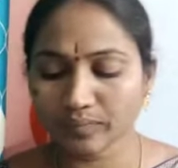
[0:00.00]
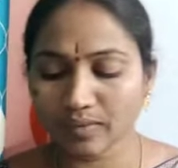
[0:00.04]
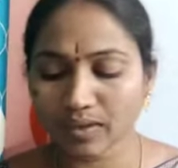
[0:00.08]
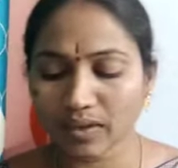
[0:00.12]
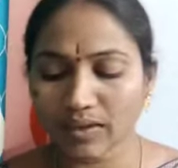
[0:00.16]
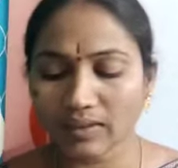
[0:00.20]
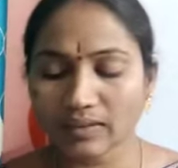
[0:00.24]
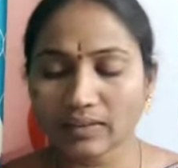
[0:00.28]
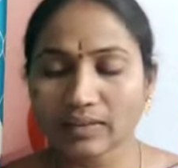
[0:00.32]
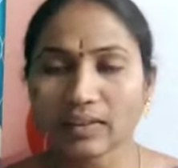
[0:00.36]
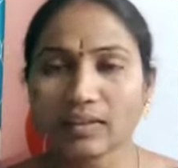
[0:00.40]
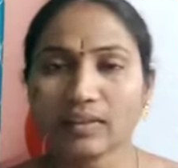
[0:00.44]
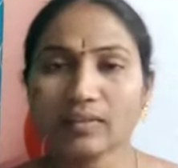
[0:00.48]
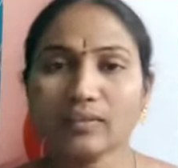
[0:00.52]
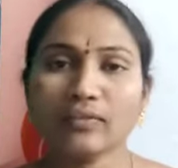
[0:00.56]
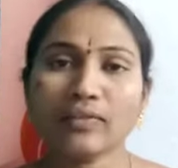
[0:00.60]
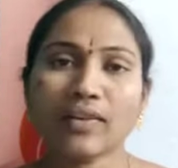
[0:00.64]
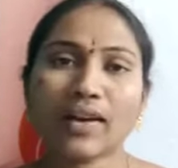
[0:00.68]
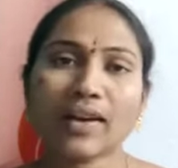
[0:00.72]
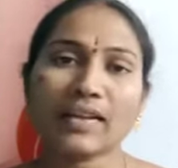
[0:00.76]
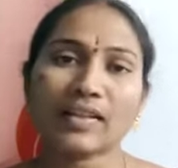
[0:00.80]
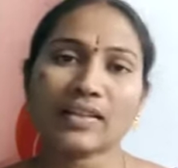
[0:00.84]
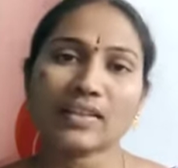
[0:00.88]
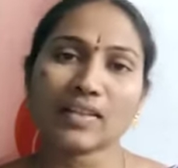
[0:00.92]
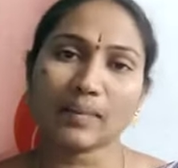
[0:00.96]
and they'll
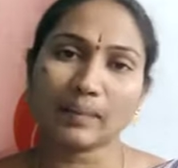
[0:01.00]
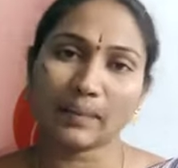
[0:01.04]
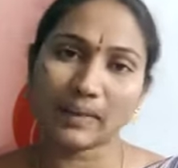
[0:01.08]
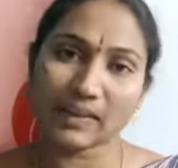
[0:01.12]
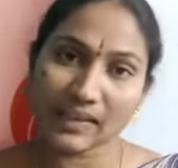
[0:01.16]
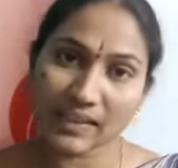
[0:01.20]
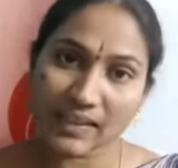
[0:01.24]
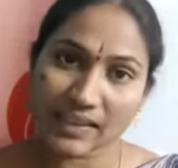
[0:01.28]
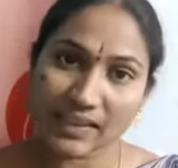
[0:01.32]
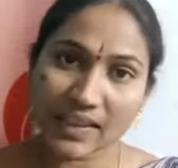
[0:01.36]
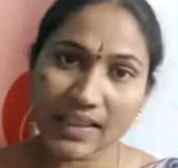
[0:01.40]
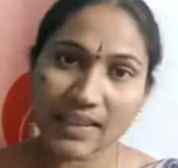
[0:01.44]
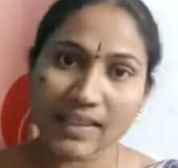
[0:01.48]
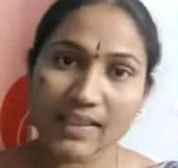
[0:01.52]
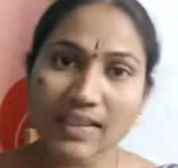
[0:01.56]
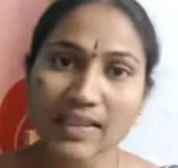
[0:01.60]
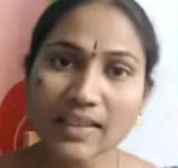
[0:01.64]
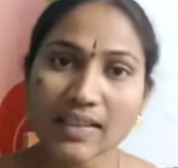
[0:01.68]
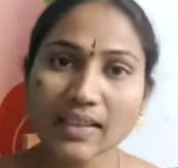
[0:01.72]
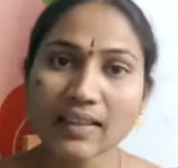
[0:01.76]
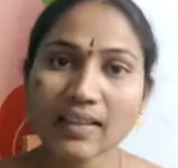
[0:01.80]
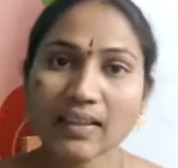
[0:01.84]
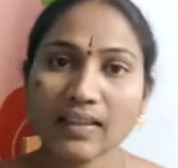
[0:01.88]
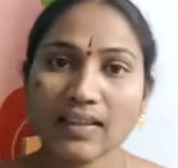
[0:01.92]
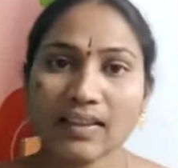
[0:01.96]
find some insects
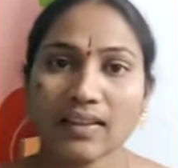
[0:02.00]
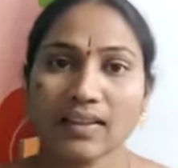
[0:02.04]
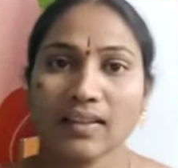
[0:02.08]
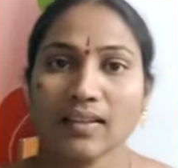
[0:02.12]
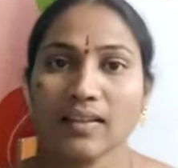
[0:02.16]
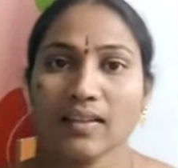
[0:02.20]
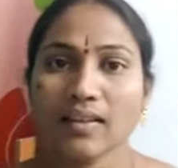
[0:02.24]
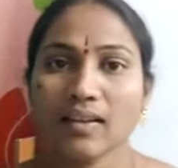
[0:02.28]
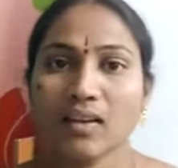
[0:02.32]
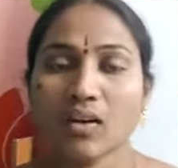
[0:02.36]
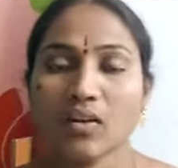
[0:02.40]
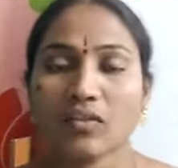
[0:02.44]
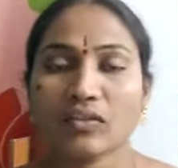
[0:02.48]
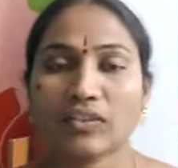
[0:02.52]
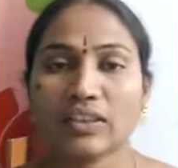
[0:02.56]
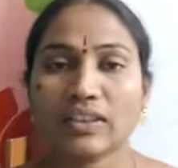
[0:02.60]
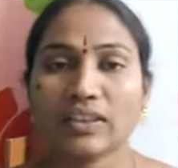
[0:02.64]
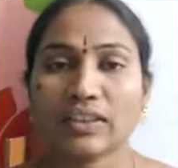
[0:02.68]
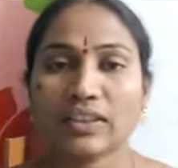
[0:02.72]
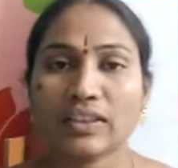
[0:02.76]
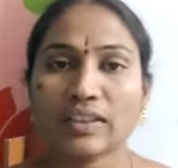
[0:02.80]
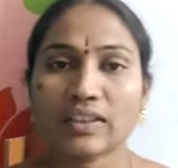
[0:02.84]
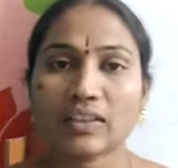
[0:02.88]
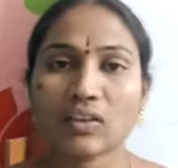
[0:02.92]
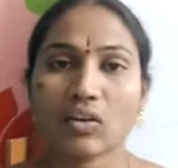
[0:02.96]
of the
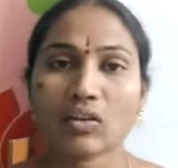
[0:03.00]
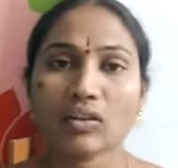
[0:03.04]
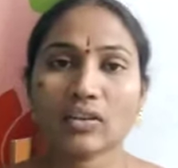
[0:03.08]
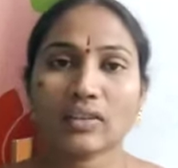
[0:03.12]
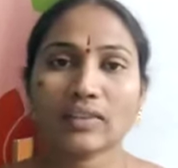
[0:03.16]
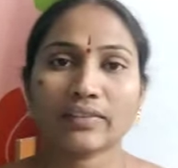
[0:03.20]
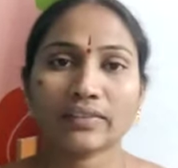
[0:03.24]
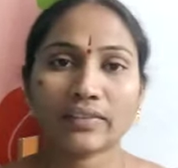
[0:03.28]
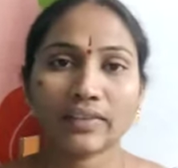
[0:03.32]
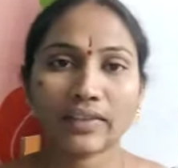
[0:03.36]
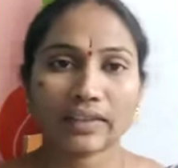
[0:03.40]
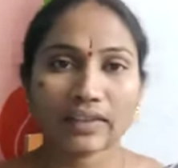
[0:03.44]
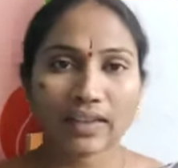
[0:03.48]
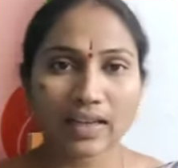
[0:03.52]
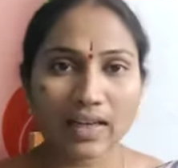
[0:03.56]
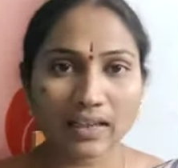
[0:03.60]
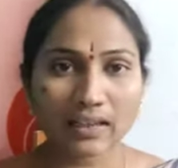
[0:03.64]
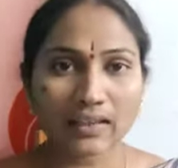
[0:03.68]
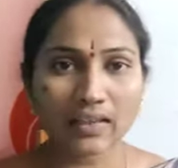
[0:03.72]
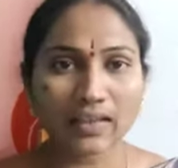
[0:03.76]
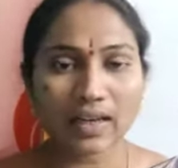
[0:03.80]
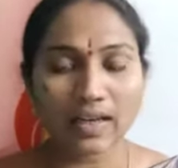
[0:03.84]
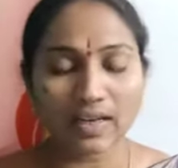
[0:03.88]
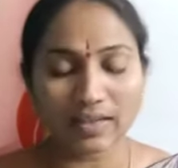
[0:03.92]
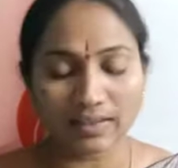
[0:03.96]
tree on the tree
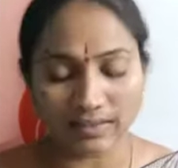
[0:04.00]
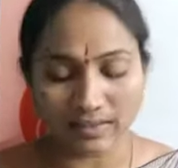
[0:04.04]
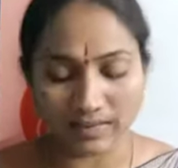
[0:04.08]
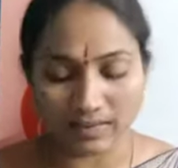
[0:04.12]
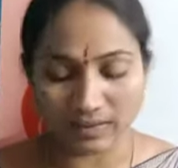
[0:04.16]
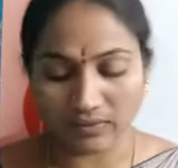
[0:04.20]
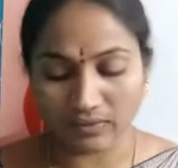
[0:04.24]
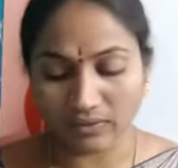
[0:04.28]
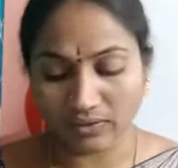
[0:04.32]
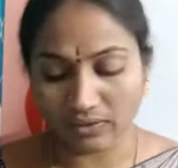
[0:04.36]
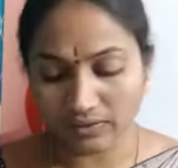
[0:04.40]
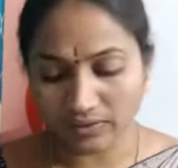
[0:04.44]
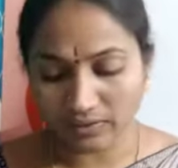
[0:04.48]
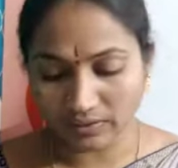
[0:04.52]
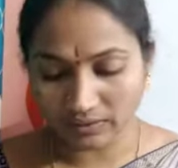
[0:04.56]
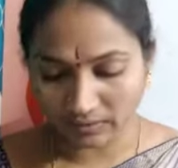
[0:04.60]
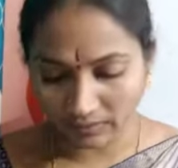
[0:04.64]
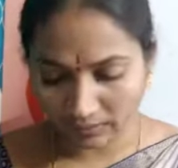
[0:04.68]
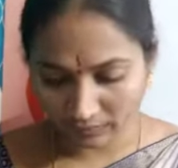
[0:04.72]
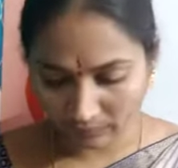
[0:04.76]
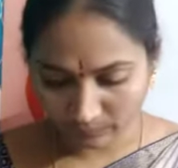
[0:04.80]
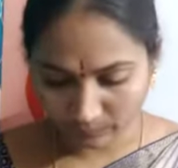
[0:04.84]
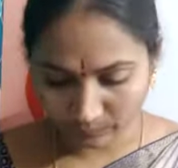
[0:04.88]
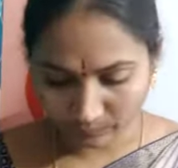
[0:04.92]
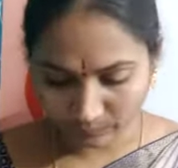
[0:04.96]
trunk and they will
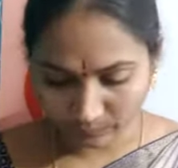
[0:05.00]
eat.